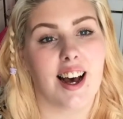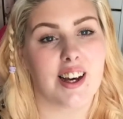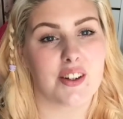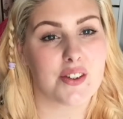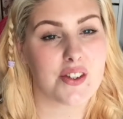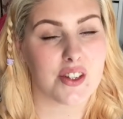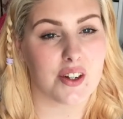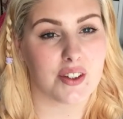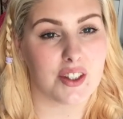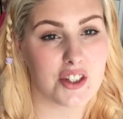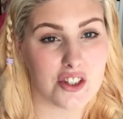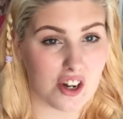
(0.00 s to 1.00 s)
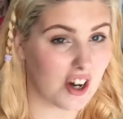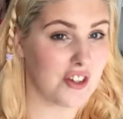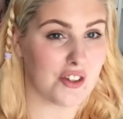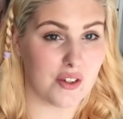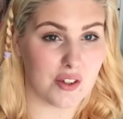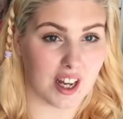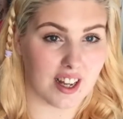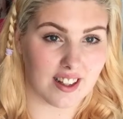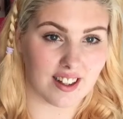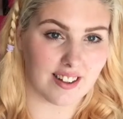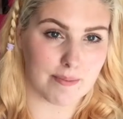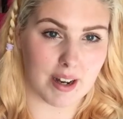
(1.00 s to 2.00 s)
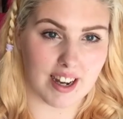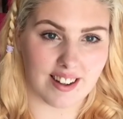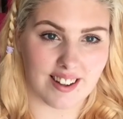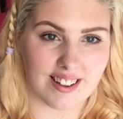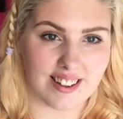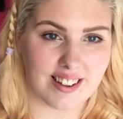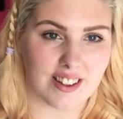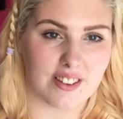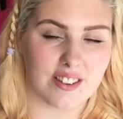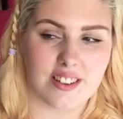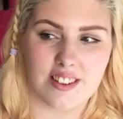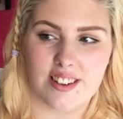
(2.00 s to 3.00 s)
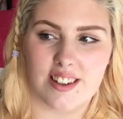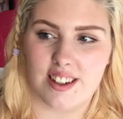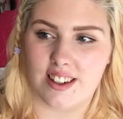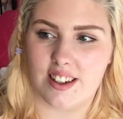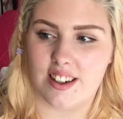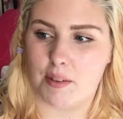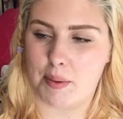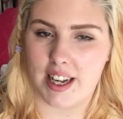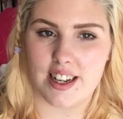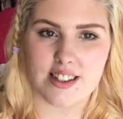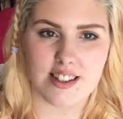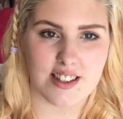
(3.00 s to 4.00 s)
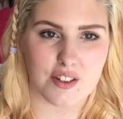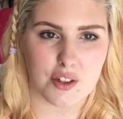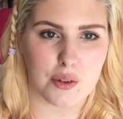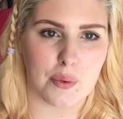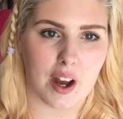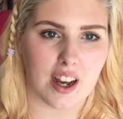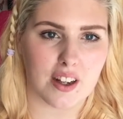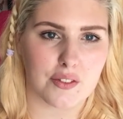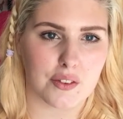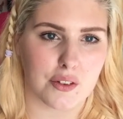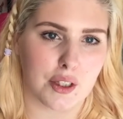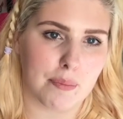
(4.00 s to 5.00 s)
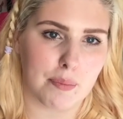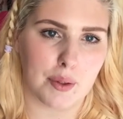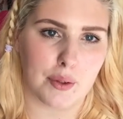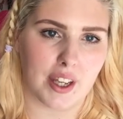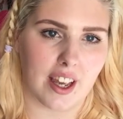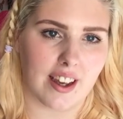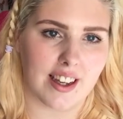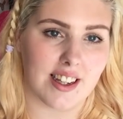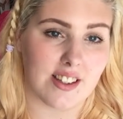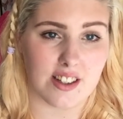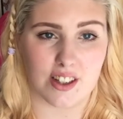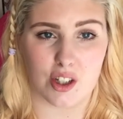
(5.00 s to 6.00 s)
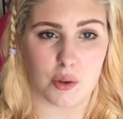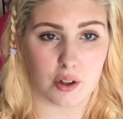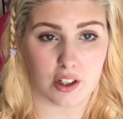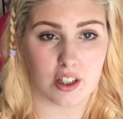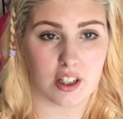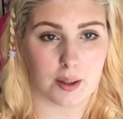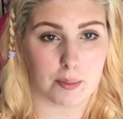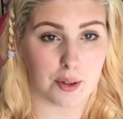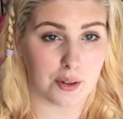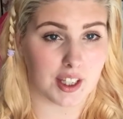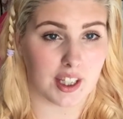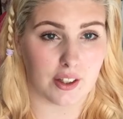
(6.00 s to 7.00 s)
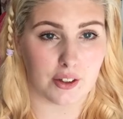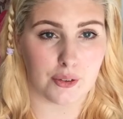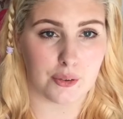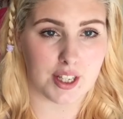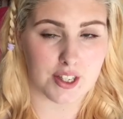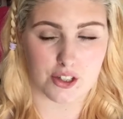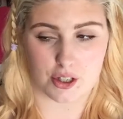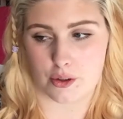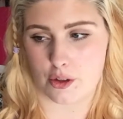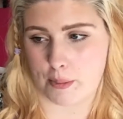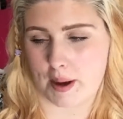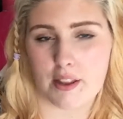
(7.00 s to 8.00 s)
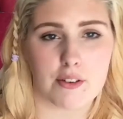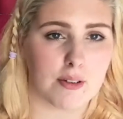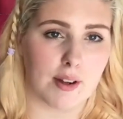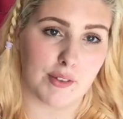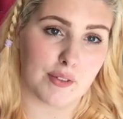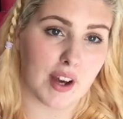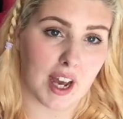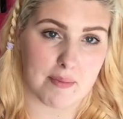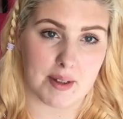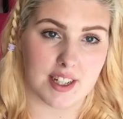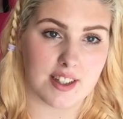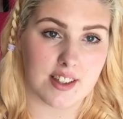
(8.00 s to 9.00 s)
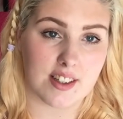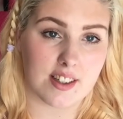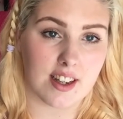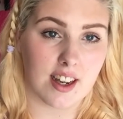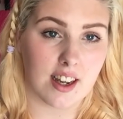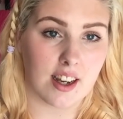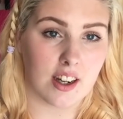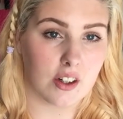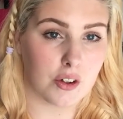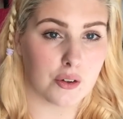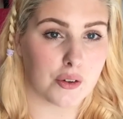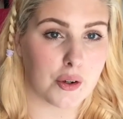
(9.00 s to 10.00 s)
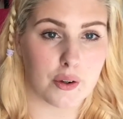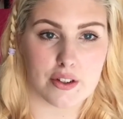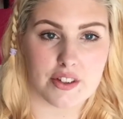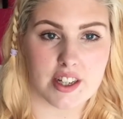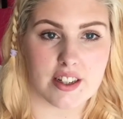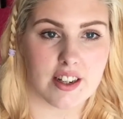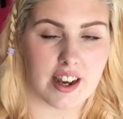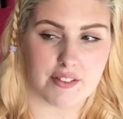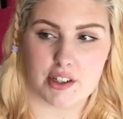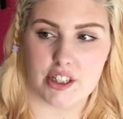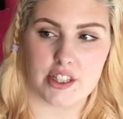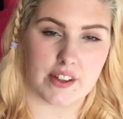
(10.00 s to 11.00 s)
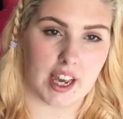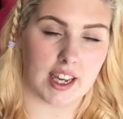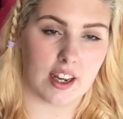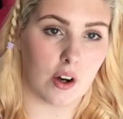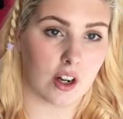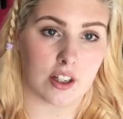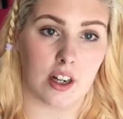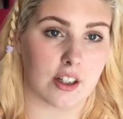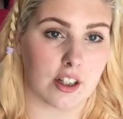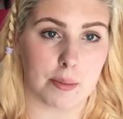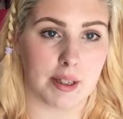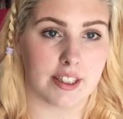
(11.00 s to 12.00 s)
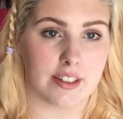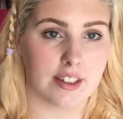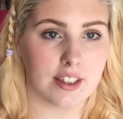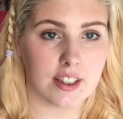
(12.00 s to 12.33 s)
And also, you just can't do that. You know, a person who you work for, an employer, isn't going to want an employee who needs to go to the bathroom every 5 minutes, or calls in every other day, or I can't come in.